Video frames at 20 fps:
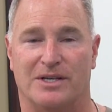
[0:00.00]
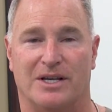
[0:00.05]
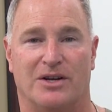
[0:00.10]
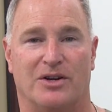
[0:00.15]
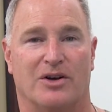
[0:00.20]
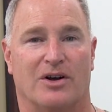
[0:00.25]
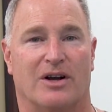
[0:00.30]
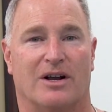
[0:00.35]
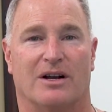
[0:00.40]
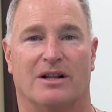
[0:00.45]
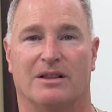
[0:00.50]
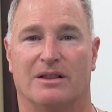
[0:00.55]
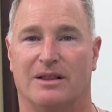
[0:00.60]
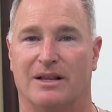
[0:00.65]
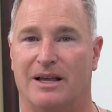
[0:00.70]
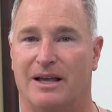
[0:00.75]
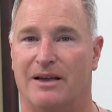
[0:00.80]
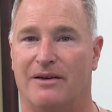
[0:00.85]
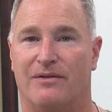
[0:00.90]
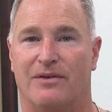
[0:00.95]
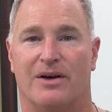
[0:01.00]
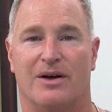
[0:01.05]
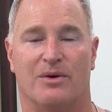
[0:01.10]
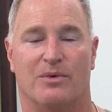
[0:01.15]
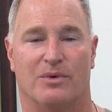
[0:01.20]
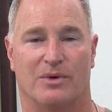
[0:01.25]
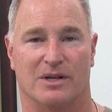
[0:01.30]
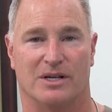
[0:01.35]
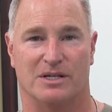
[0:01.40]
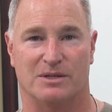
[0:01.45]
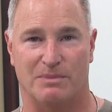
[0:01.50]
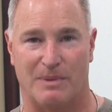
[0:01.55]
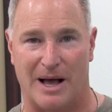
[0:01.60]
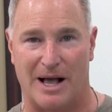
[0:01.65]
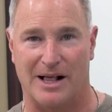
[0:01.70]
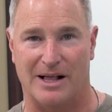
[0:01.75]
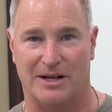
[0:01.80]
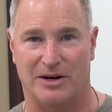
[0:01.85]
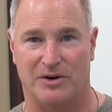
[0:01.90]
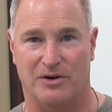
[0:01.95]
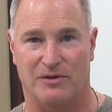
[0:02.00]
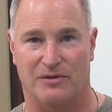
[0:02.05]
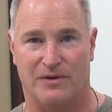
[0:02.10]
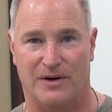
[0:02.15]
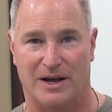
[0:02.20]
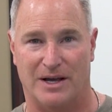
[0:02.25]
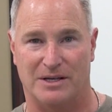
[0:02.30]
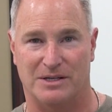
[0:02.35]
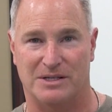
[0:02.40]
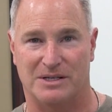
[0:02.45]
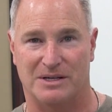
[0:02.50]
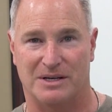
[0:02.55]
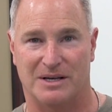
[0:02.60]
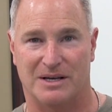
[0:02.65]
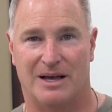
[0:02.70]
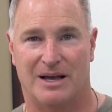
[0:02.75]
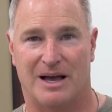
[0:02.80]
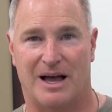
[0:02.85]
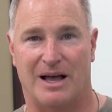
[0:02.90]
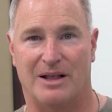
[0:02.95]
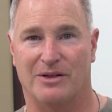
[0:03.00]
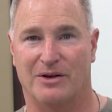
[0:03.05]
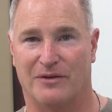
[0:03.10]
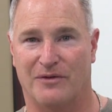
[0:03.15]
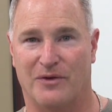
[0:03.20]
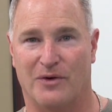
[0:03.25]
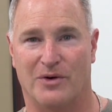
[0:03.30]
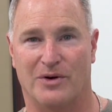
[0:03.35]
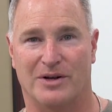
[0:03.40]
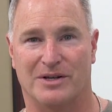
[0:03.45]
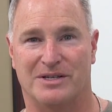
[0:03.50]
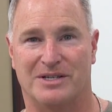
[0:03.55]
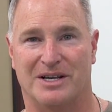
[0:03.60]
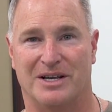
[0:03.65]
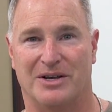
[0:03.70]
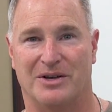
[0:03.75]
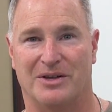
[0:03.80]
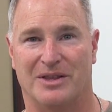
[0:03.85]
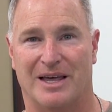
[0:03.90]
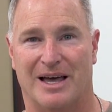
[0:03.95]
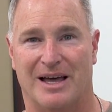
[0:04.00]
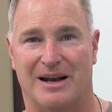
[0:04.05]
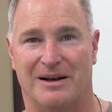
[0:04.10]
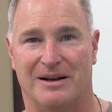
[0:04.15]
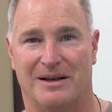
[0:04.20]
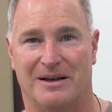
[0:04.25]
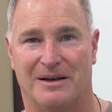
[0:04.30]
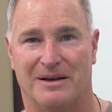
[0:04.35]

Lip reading: and you're gonna leave with a smile on your face. I look forward to seeing you then.